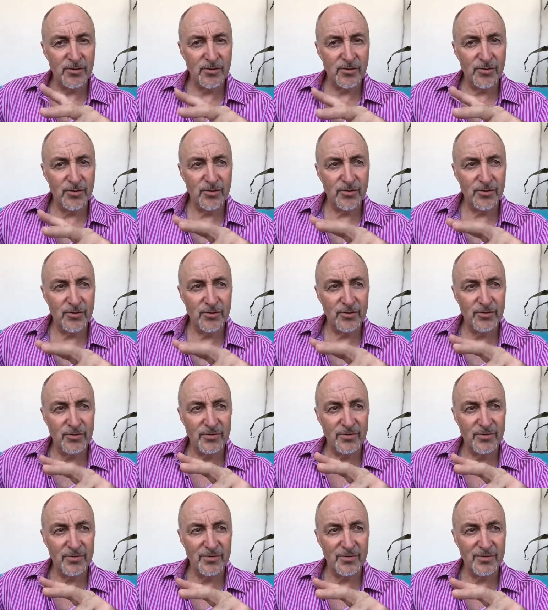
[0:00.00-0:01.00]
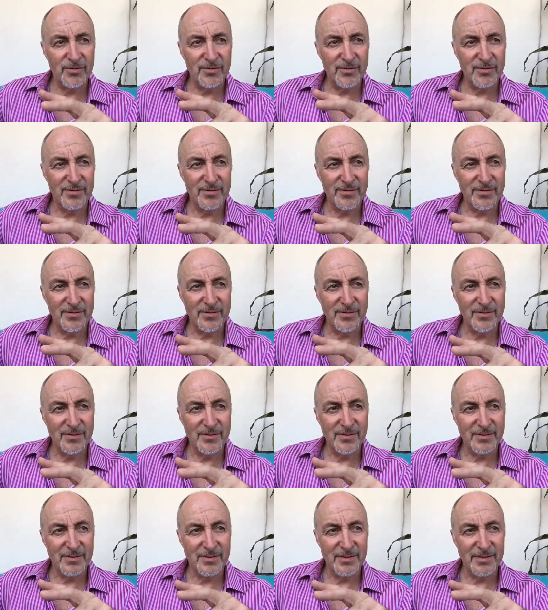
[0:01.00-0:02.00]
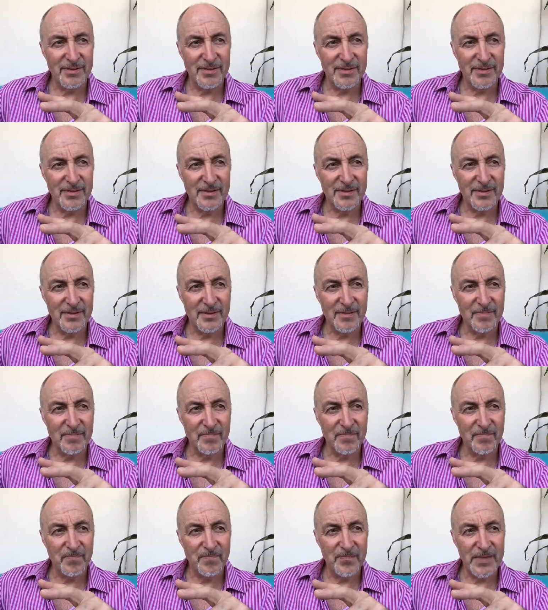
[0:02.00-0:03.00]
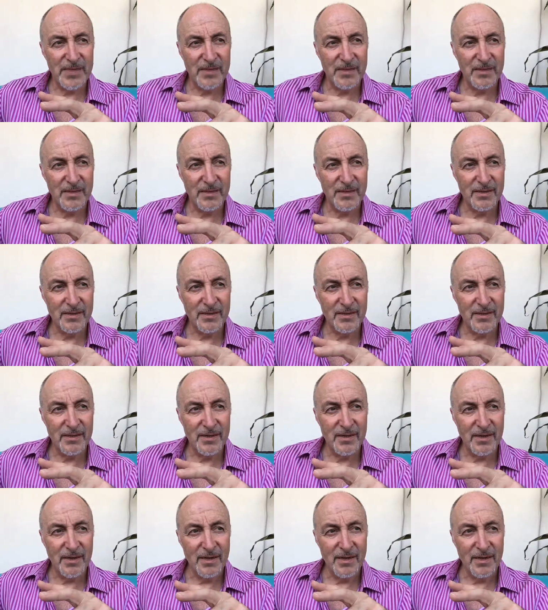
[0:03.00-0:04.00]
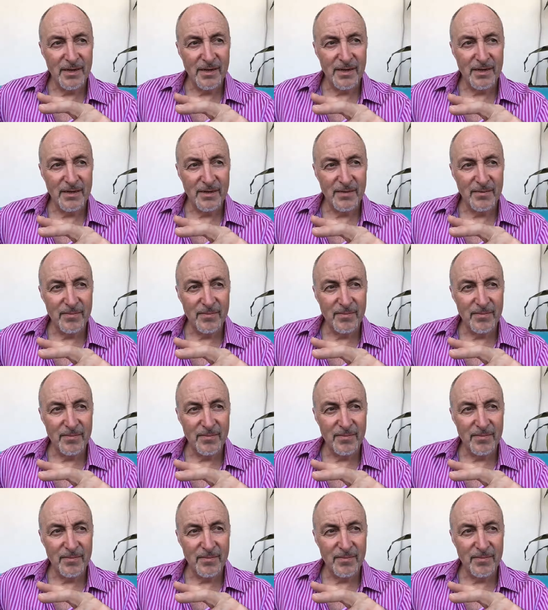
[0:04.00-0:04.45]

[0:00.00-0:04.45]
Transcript: (no one is talking)